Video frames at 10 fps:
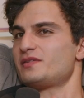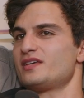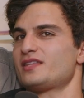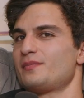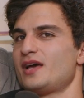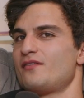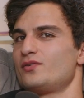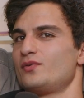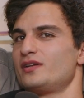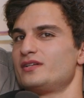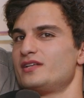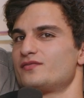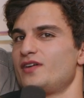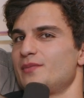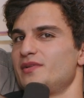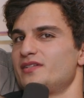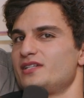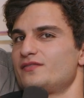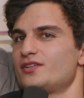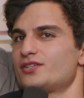think that everyone is vitamin D
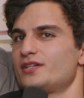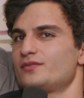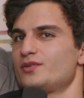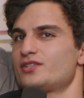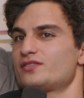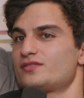deficient, which is